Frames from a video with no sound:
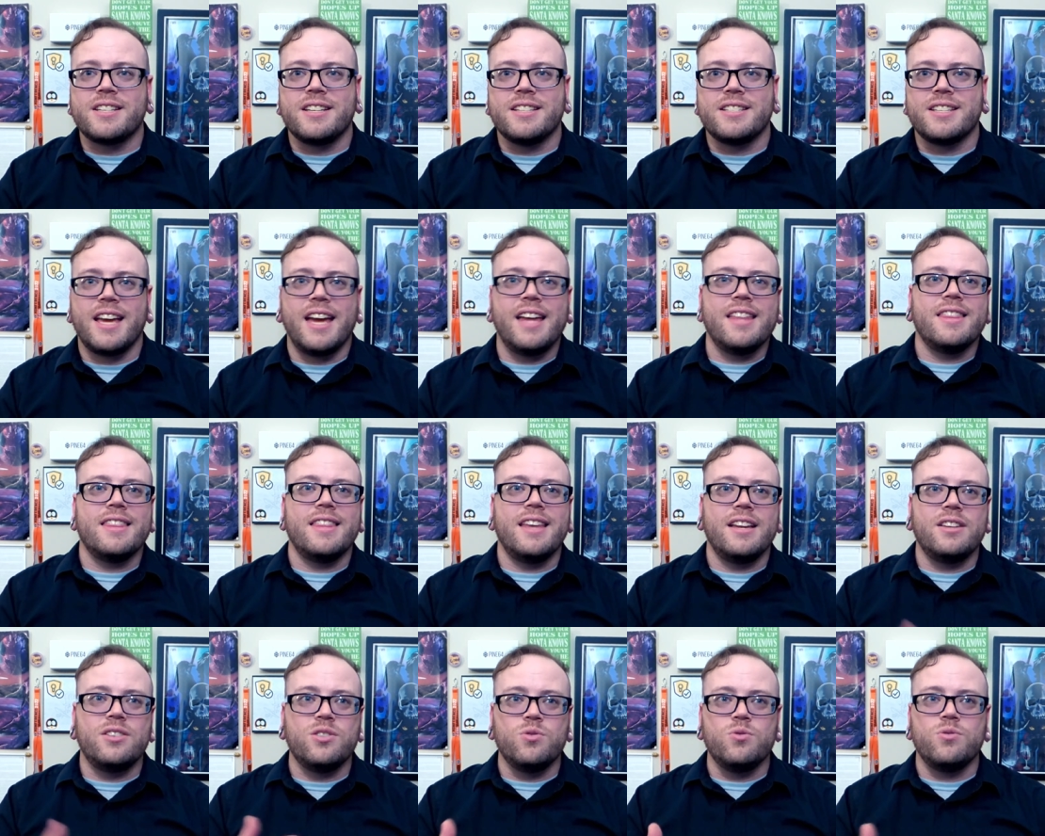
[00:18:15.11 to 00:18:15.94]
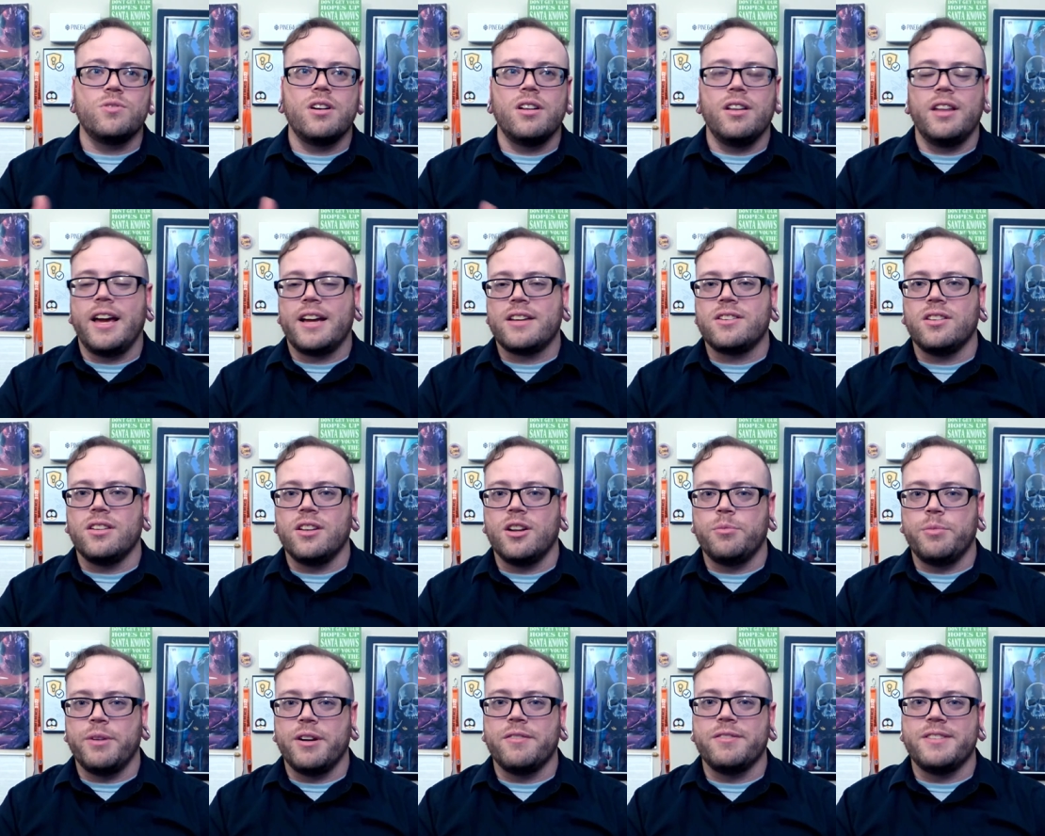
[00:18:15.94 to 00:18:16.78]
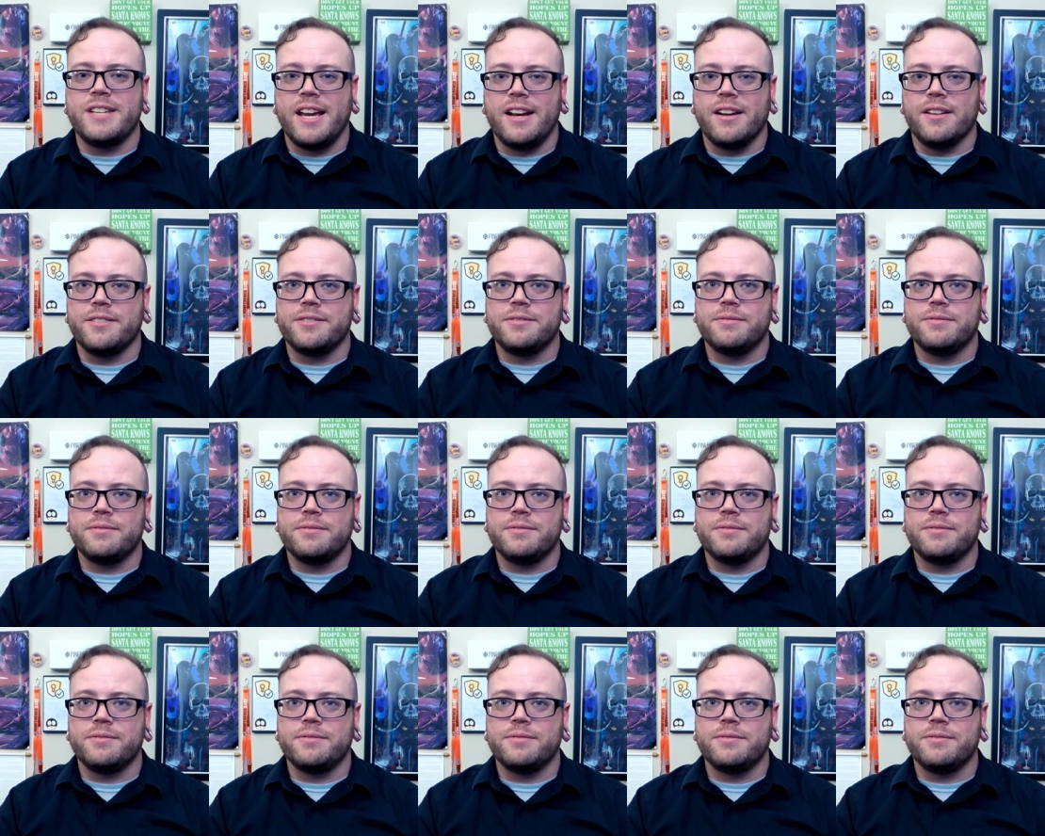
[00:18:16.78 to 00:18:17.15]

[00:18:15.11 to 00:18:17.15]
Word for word: because again, they do collect a little bit of data.